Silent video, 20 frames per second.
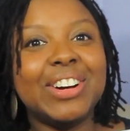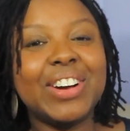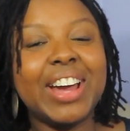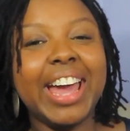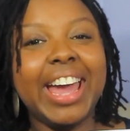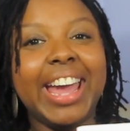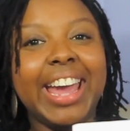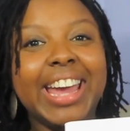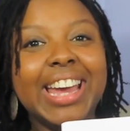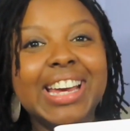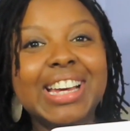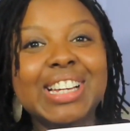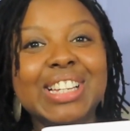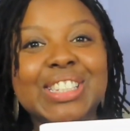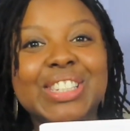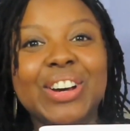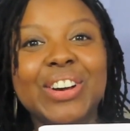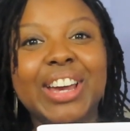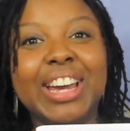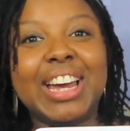Okay,
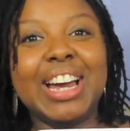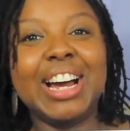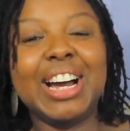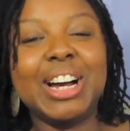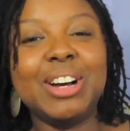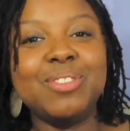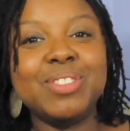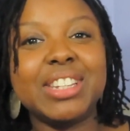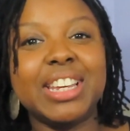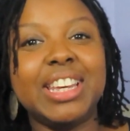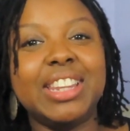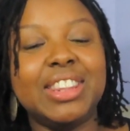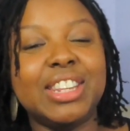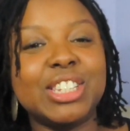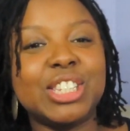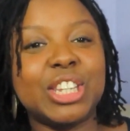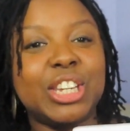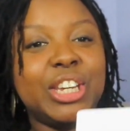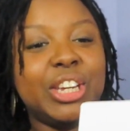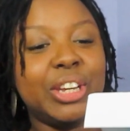so it comes in
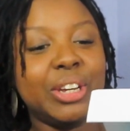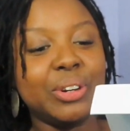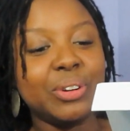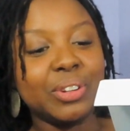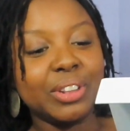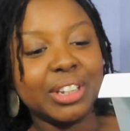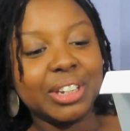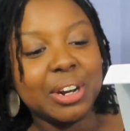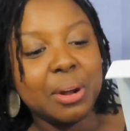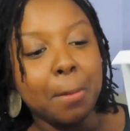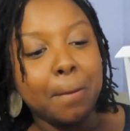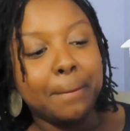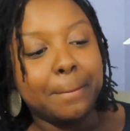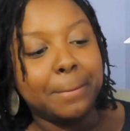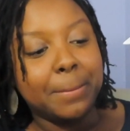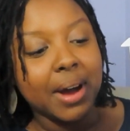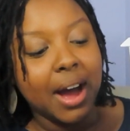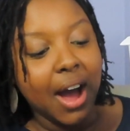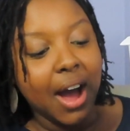this cute little,